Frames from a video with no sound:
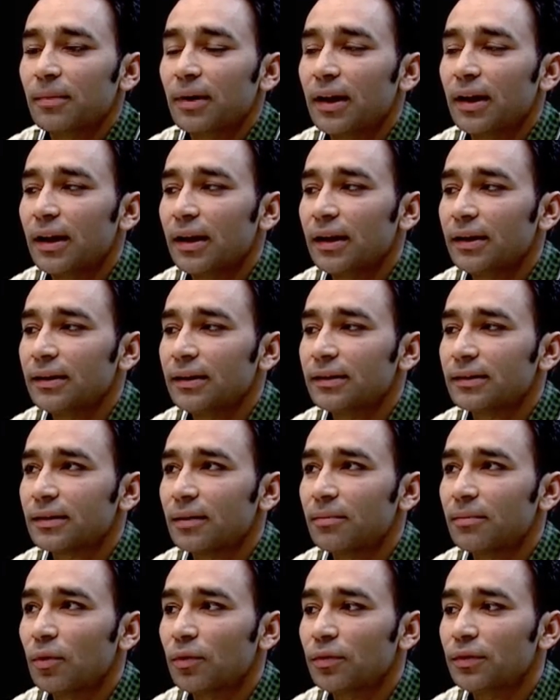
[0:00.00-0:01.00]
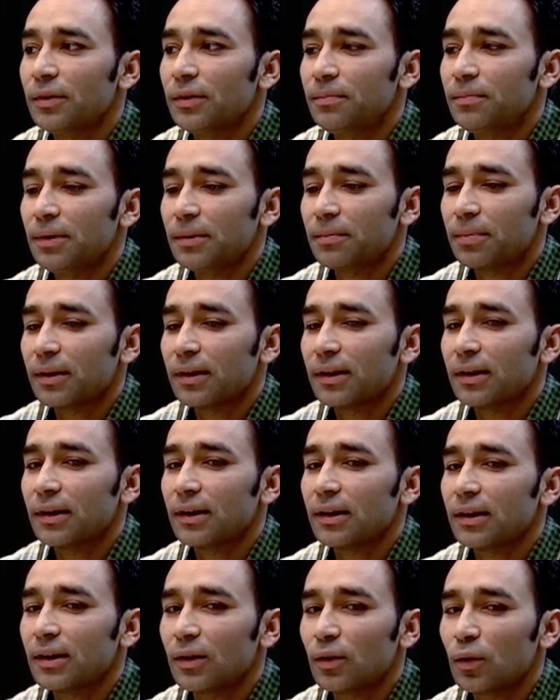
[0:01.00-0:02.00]
and some of the people
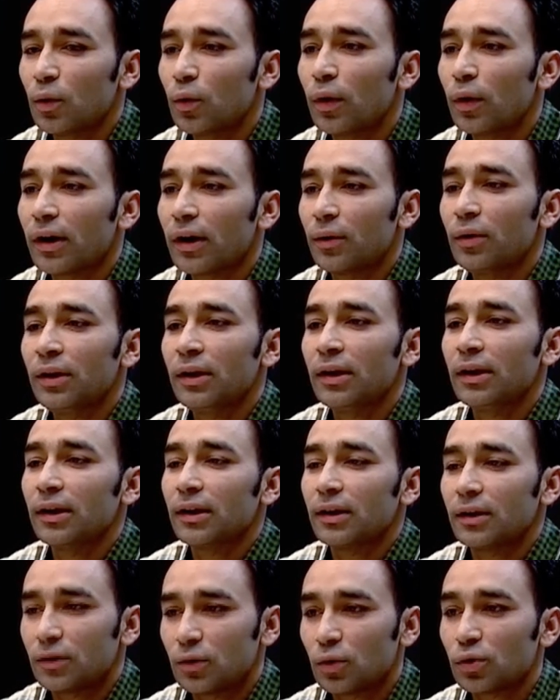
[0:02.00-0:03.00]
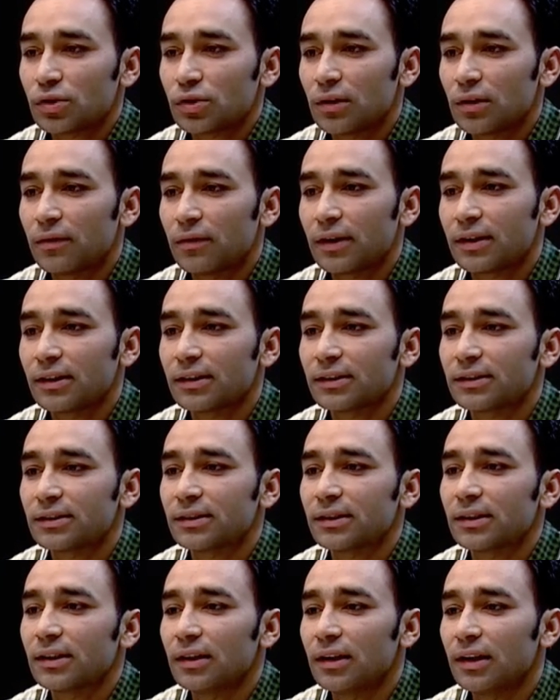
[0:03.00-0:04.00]
who are doing social
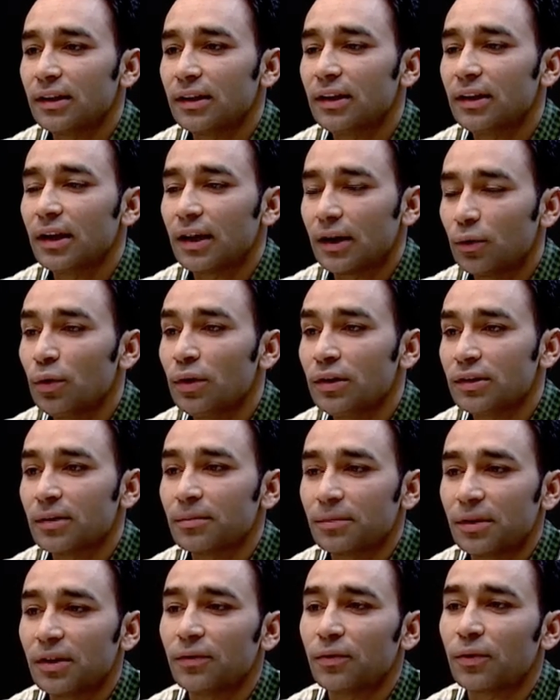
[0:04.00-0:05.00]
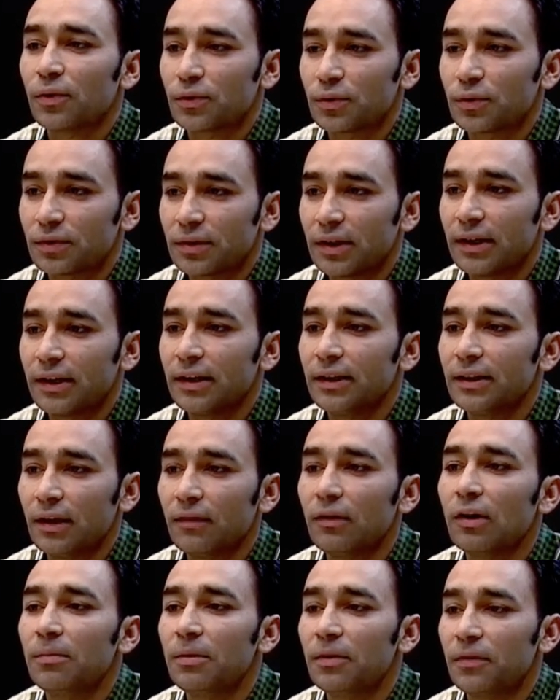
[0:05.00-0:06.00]
workers, they are doing something for society, they
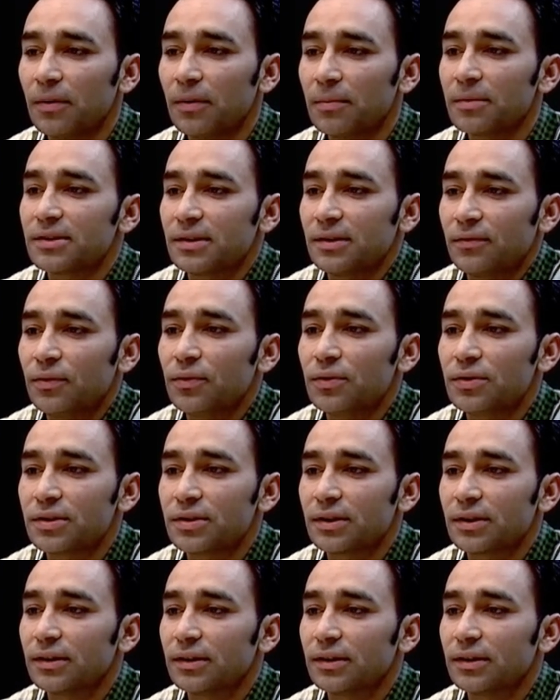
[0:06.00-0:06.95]
will be famous in future.